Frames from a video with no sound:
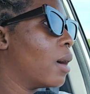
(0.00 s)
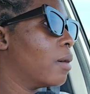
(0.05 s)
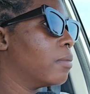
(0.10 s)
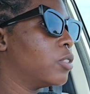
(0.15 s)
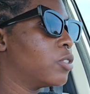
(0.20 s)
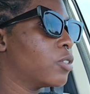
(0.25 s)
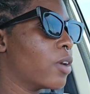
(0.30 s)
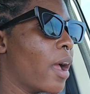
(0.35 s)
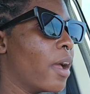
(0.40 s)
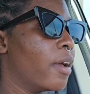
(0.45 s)

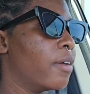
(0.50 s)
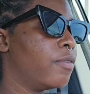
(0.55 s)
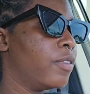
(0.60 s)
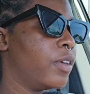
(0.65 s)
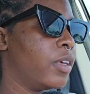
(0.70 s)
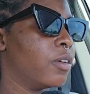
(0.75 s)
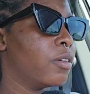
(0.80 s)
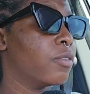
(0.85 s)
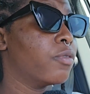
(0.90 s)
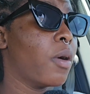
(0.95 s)

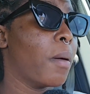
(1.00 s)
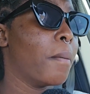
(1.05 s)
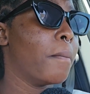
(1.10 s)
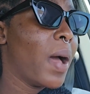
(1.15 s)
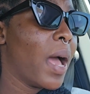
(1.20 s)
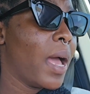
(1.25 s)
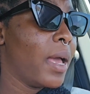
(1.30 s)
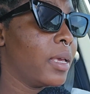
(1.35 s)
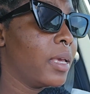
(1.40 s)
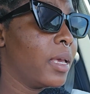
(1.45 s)
driving. For
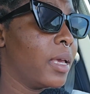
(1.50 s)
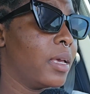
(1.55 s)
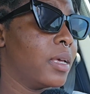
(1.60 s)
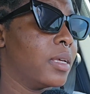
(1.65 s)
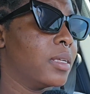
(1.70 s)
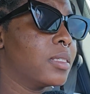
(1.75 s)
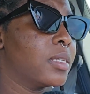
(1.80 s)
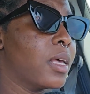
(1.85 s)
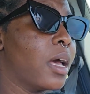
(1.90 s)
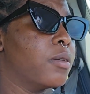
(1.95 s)
my
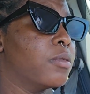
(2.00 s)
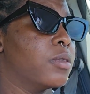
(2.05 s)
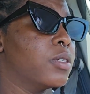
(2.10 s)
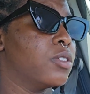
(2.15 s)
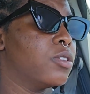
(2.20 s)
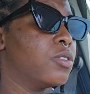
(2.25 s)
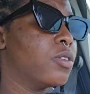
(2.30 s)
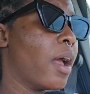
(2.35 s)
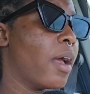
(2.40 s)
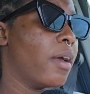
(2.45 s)
case, I
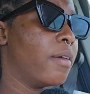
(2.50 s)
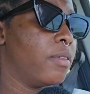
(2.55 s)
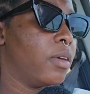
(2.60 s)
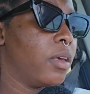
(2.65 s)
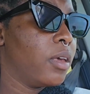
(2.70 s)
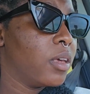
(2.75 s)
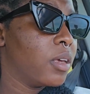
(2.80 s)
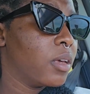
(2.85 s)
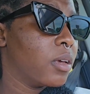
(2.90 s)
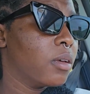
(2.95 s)
was
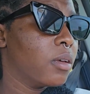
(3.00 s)
driving,